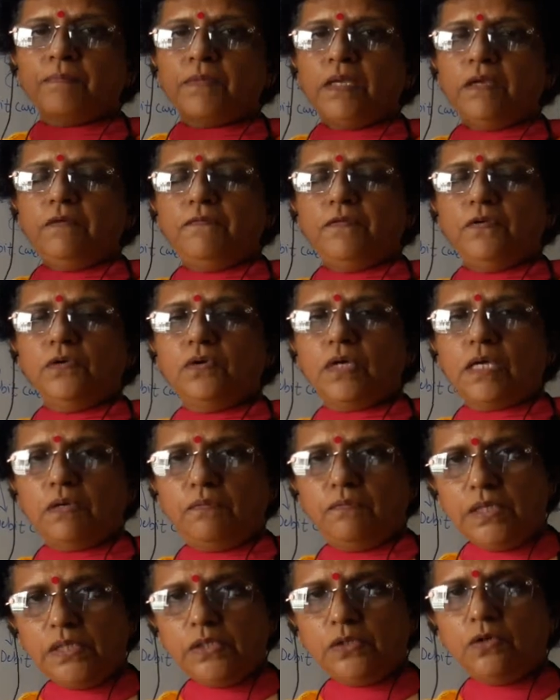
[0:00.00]
If you
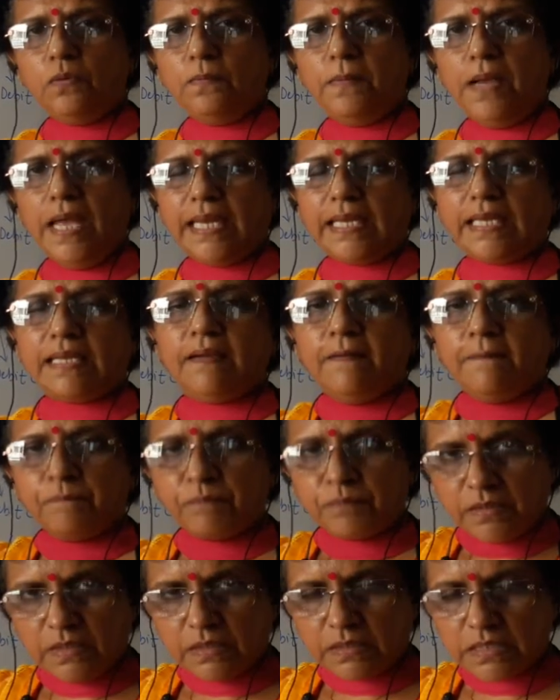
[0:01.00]
give it to bank,
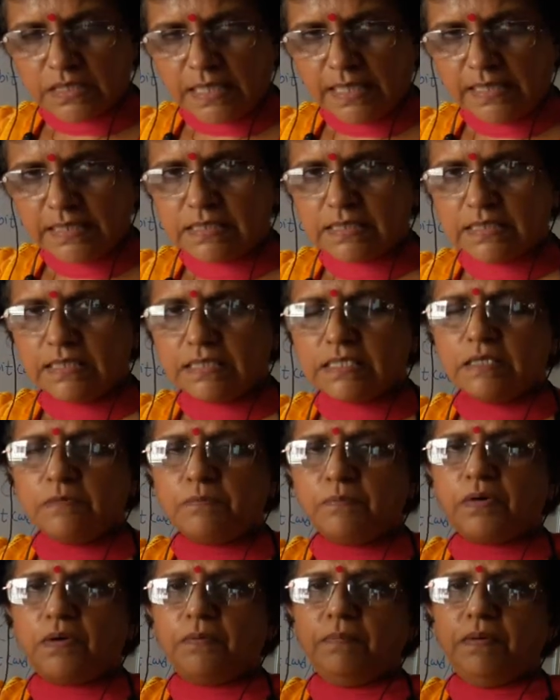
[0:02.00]
the chances
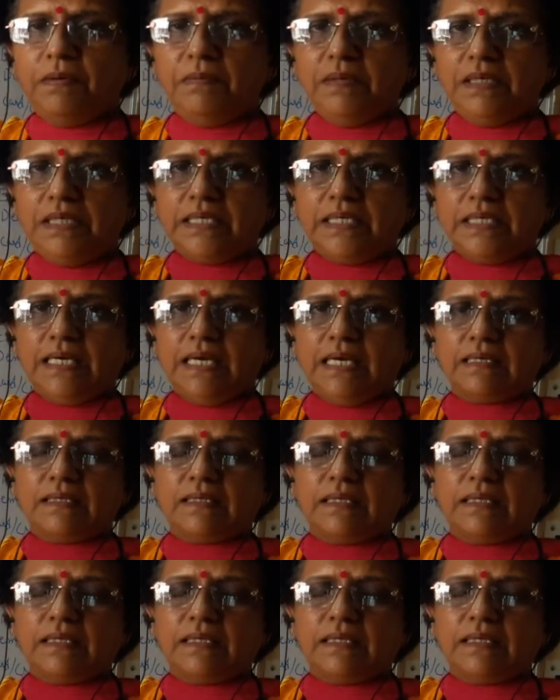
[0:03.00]
and probability are